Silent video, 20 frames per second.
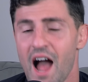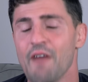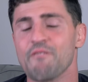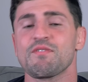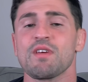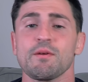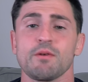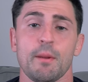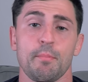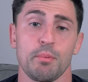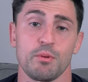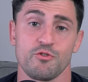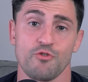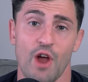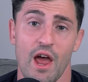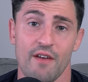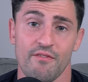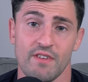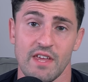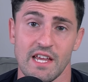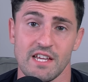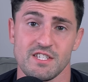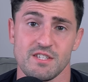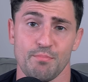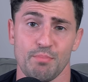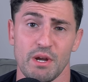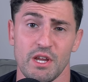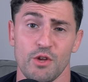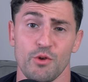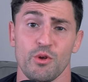I've teamed up with DraftKings to
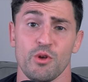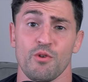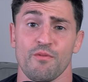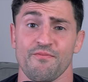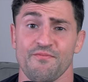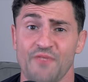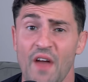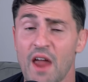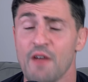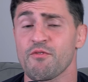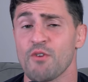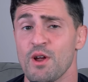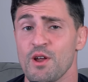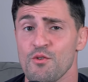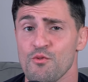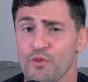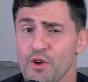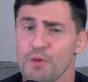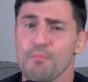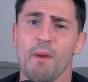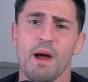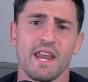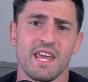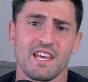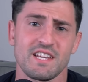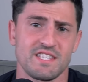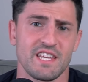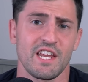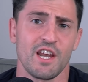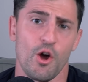bring you your favorite real money
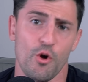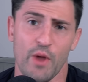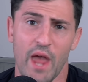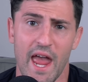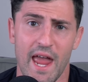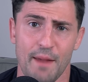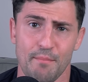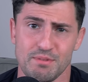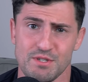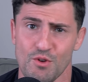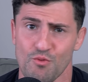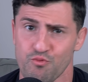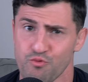casino games